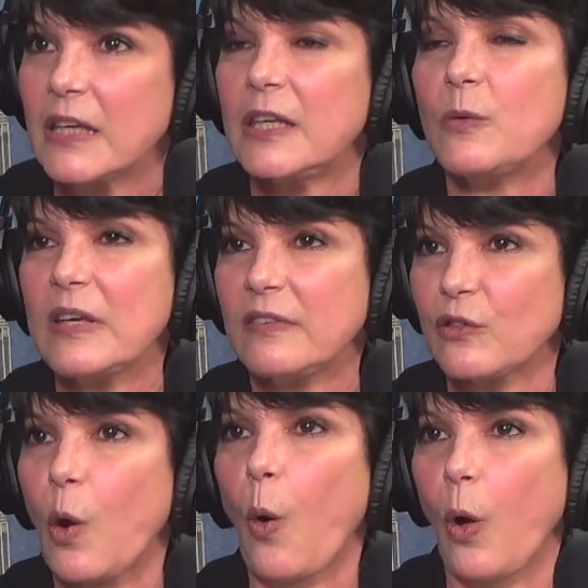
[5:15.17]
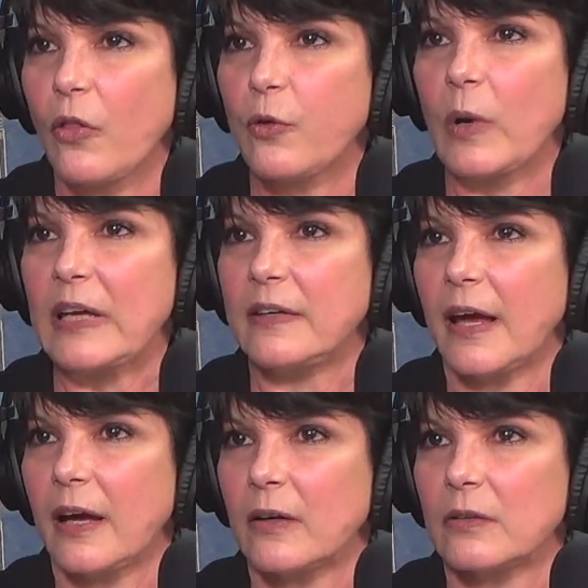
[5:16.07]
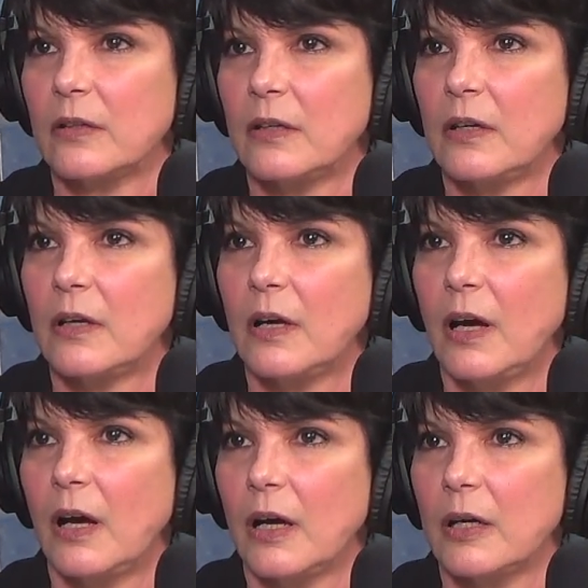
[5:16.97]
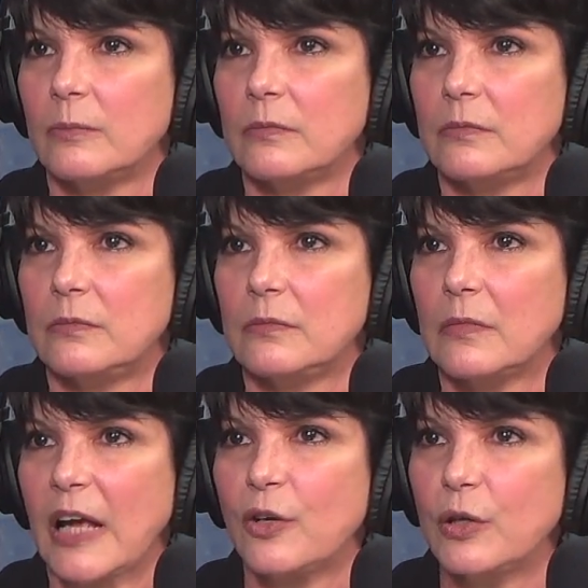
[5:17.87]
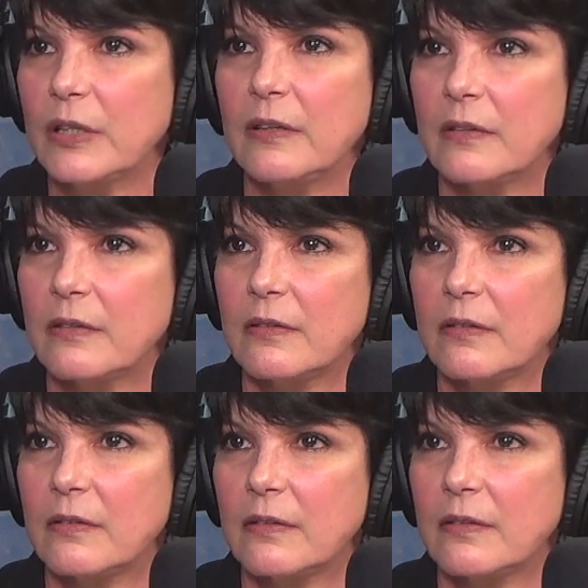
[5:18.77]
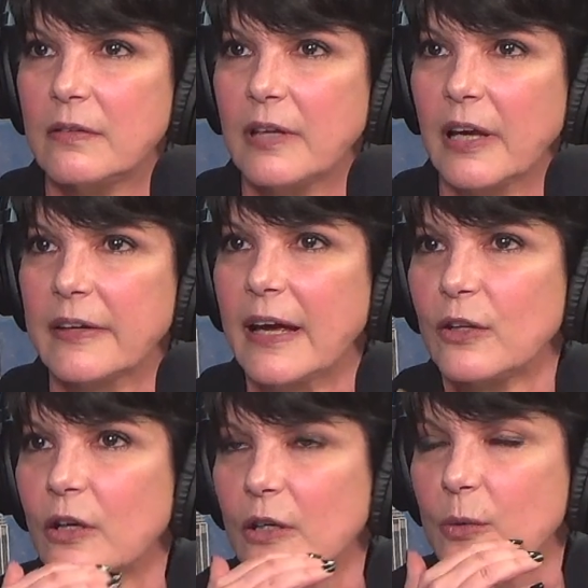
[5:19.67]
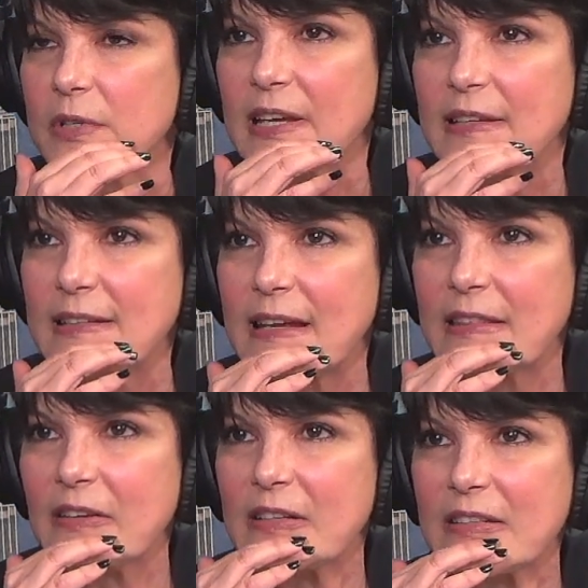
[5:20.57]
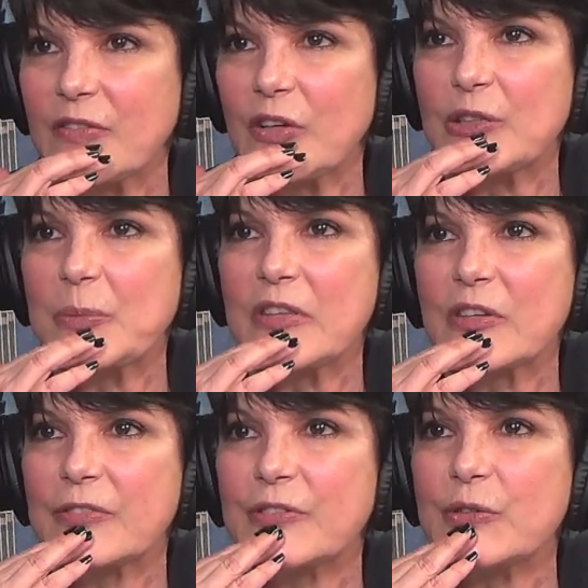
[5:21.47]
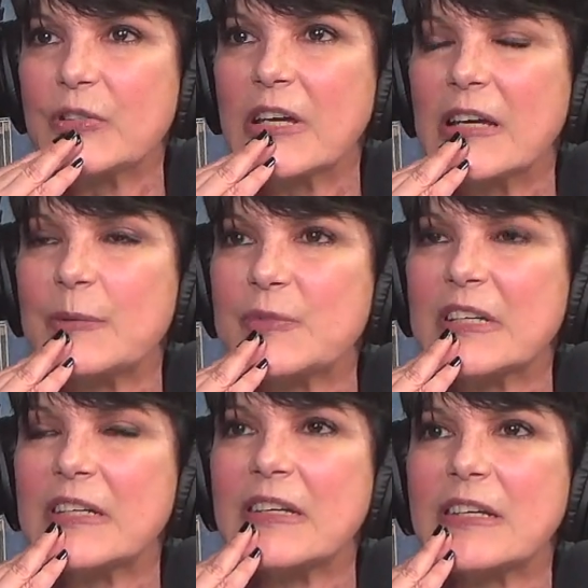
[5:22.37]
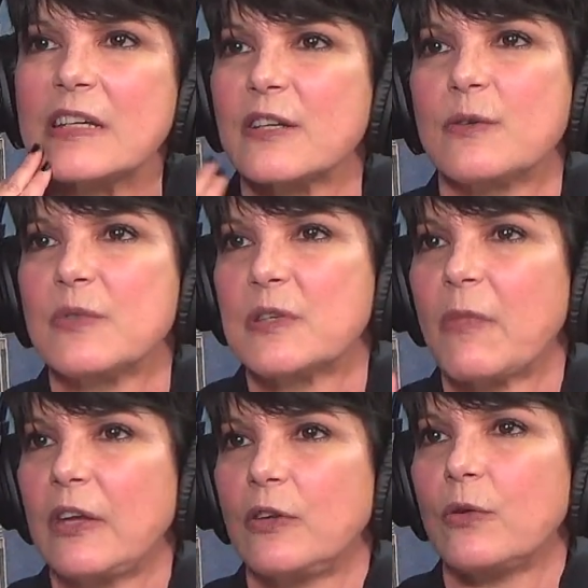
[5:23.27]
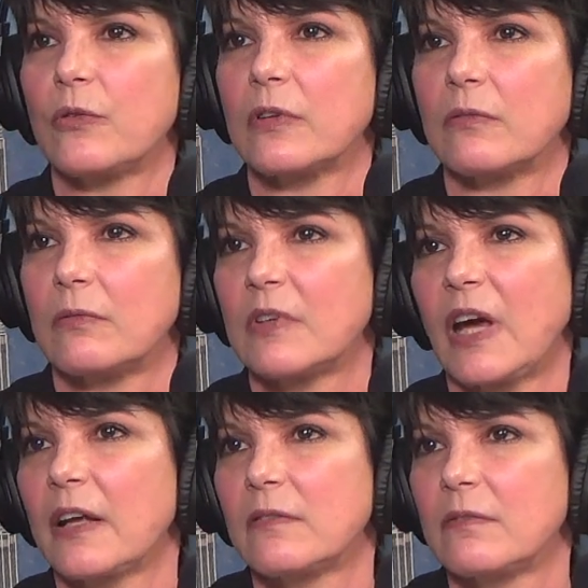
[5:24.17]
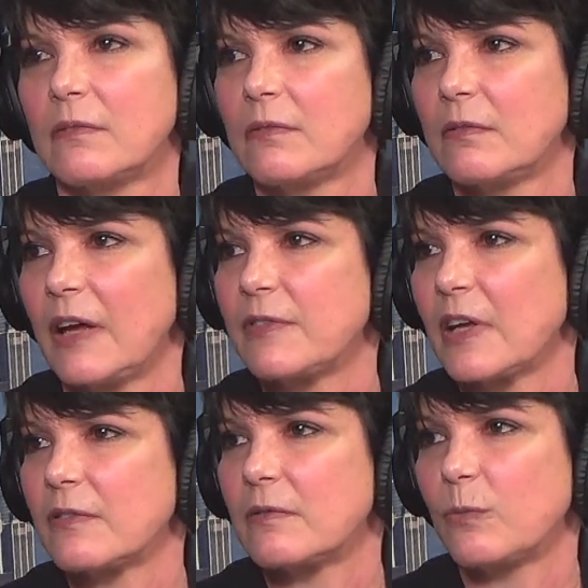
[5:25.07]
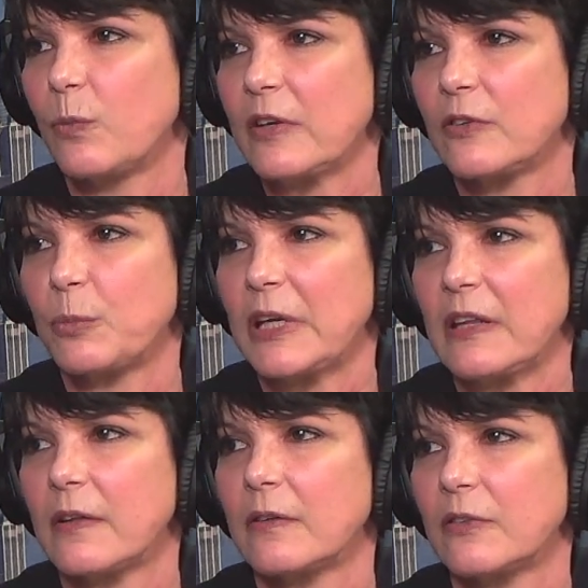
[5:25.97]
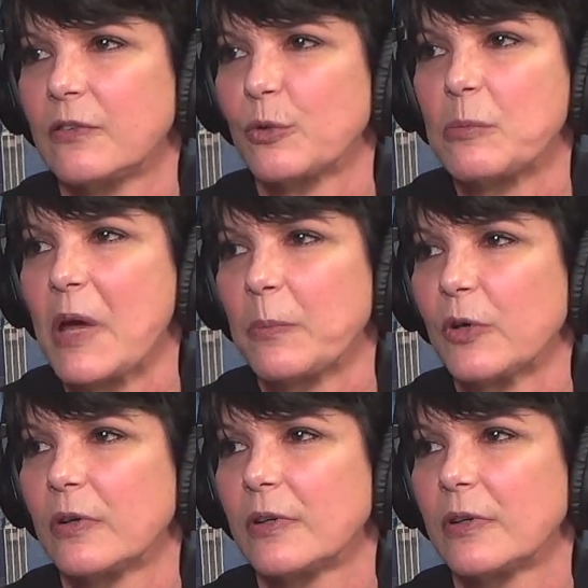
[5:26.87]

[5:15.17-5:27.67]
Key West is all the way down. I couldn't tell you how long it would take to get there because I've only been there a few times. And it was in my youth. And God, I've done way too many things to remember.